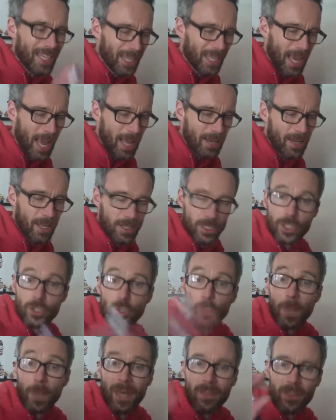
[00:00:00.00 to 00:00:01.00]
and then
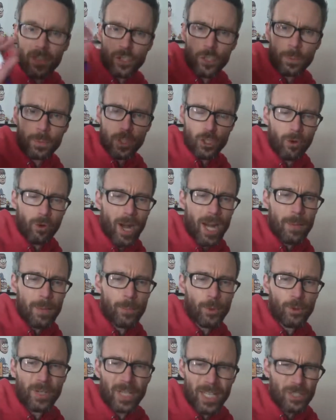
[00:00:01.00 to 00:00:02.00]
hit the subscribe
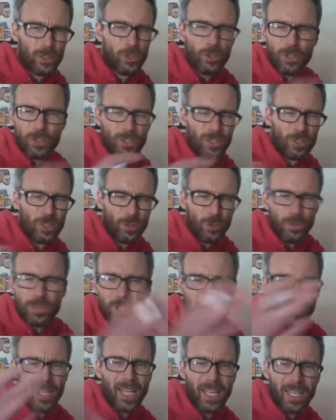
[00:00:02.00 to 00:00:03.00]
button. It just does
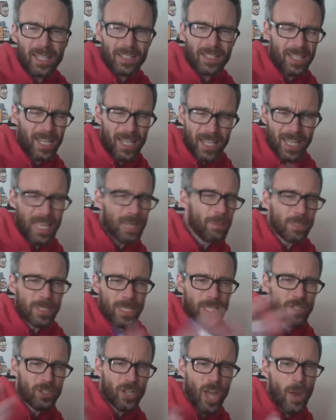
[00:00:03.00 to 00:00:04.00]
things and it keeps
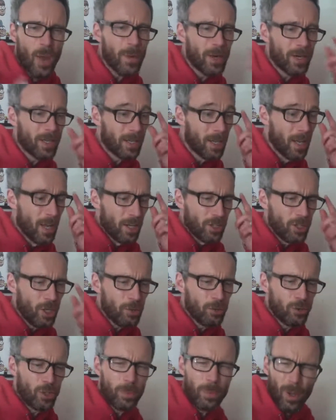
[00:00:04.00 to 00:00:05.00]
things going. And
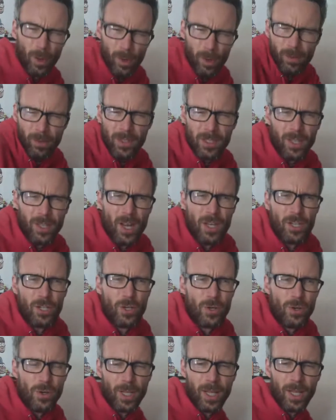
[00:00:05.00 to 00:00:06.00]
YouTube go, oh, this guy's
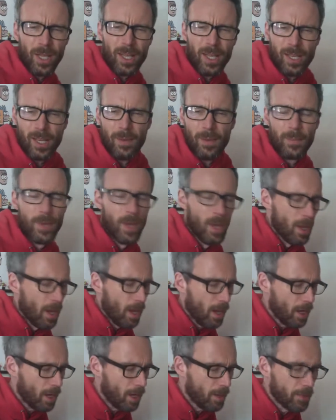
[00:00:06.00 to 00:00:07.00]
cool. I like him.
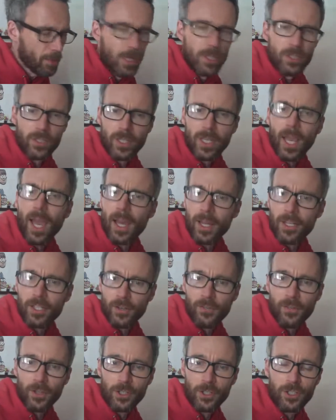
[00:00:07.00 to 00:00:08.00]
So
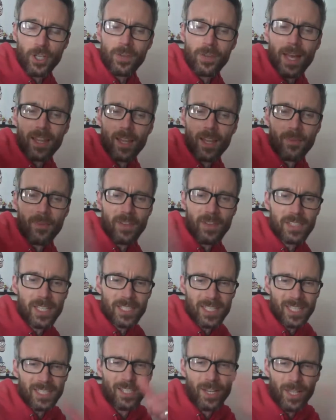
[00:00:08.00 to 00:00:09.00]
if you could do that, that'd be
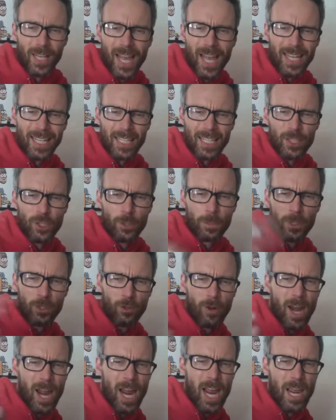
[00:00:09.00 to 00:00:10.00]
fantastic. So like and
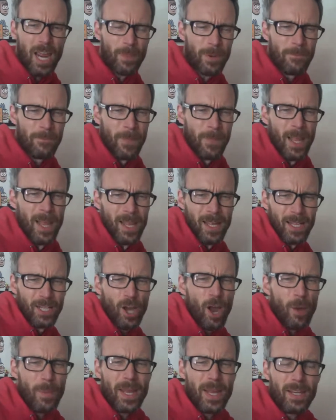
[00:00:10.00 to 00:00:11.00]
subscribe and
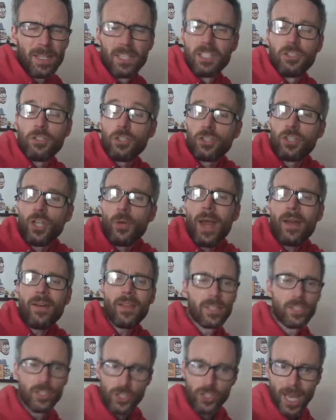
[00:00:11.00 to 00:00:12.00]
comment and just do
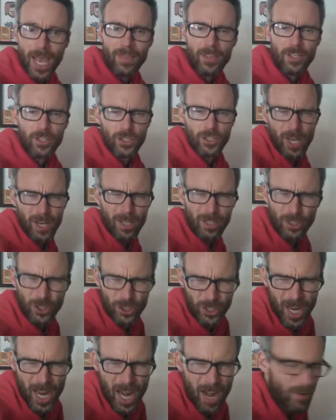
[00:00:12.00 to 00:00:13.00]
anything. Share this channel.
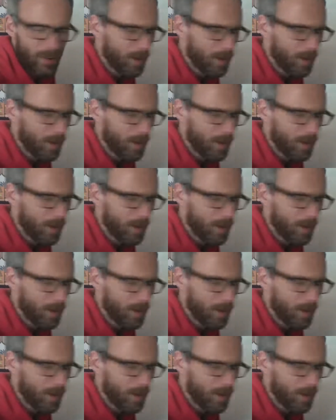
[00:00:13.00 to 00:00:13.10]
Share